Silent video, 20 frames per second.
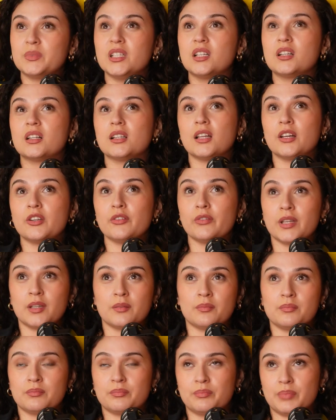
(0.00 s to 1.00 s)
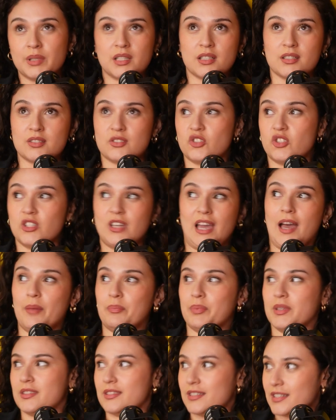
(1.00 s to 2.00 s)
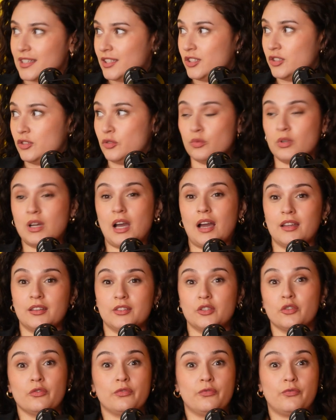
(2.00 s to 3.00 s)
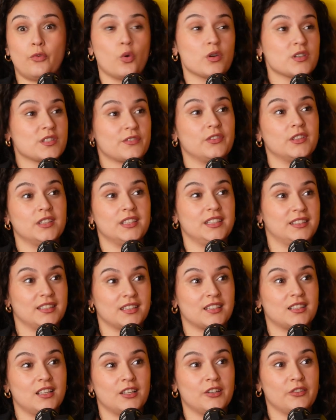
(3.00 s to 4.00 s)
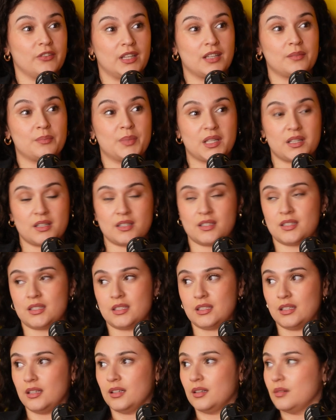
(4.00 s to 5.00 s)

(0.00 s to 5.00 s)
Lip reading: decluttering because shit happens, and you're forcefully decluttering because